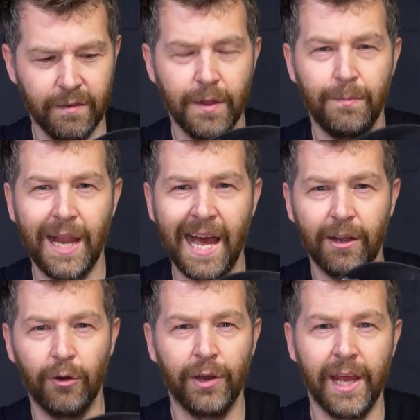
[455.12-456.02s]
of the
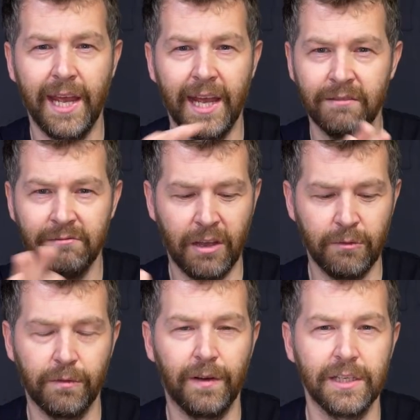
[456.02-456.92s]
black on here, no
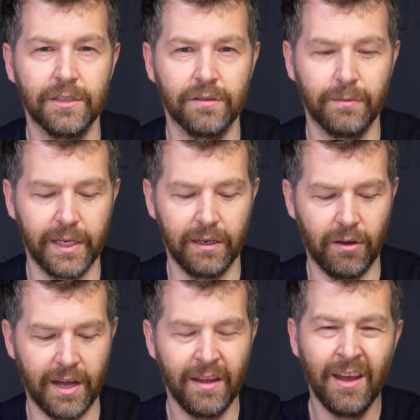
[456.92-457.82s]
reflections from any
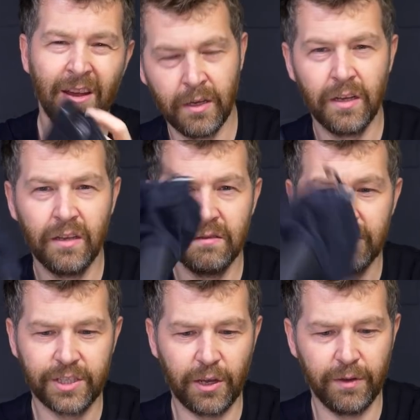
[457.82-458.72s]
light.
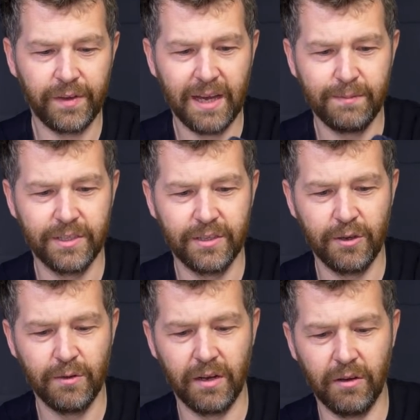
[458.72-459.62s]
So if you happen to
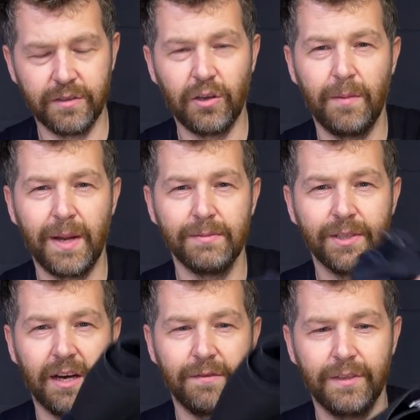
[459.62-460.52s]
do a lot of time-lapse
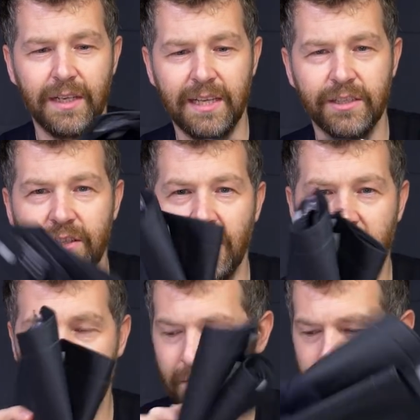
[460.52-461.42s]
stuff, the
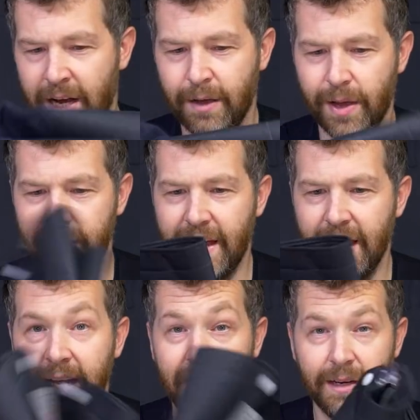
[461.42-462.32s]
Lenskirt, recommend
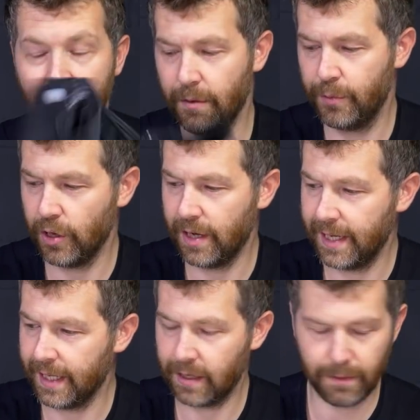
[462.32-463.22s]
that. Again, I'll put a
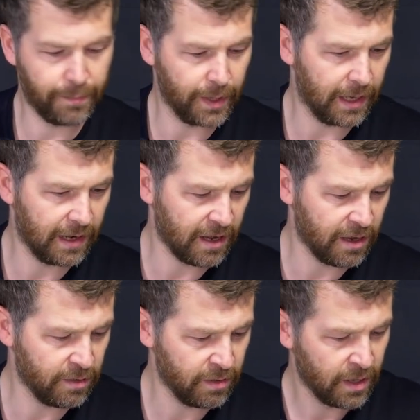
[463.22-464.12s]
link
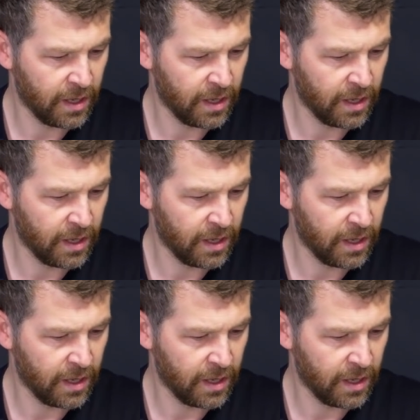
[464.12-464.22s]
below.